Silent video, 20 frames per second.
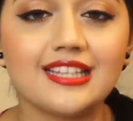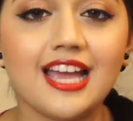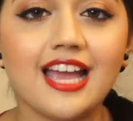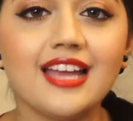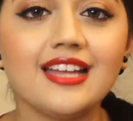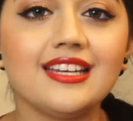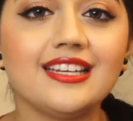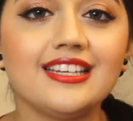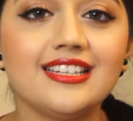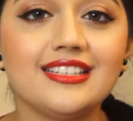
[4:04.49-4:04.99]

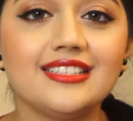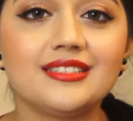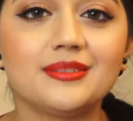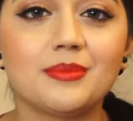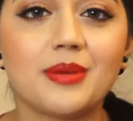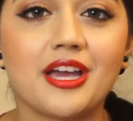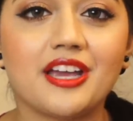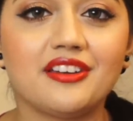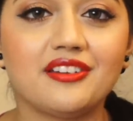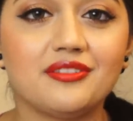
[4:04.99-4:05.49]
That is
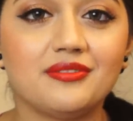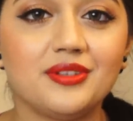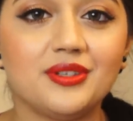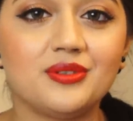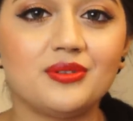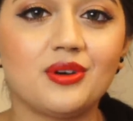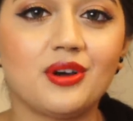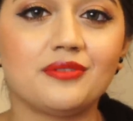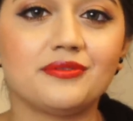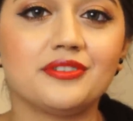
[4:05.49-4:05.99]
my review
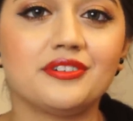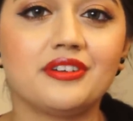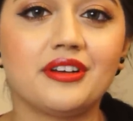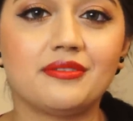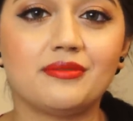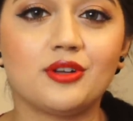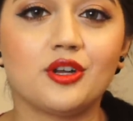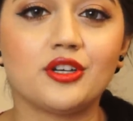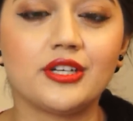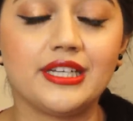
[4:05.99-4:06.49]
of the
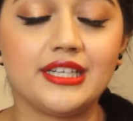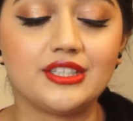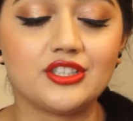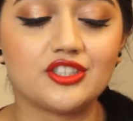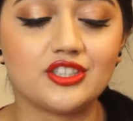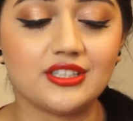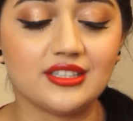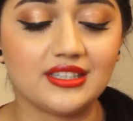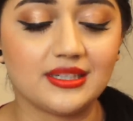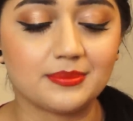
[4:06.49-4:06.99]
Revlon
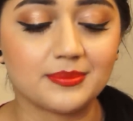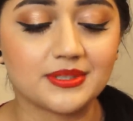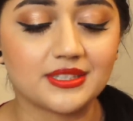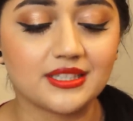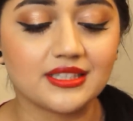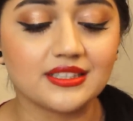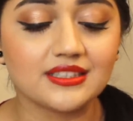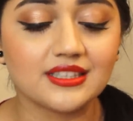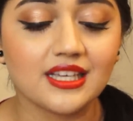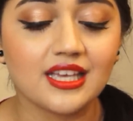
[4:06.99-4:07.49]
HD
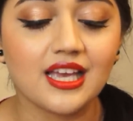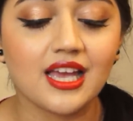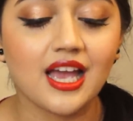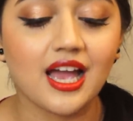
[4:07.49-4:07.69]
lipsticks.